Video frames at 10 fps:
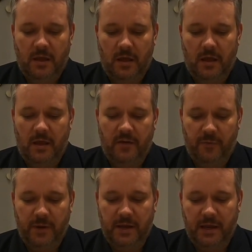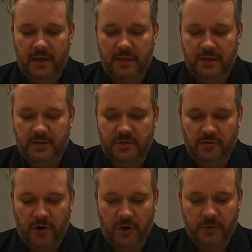if we can get these to
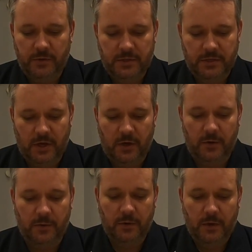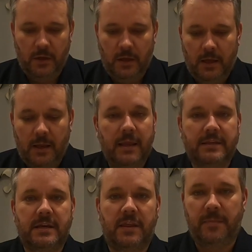grow. So
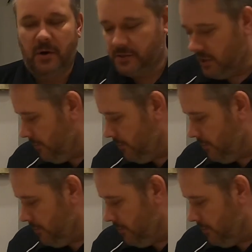let's get the box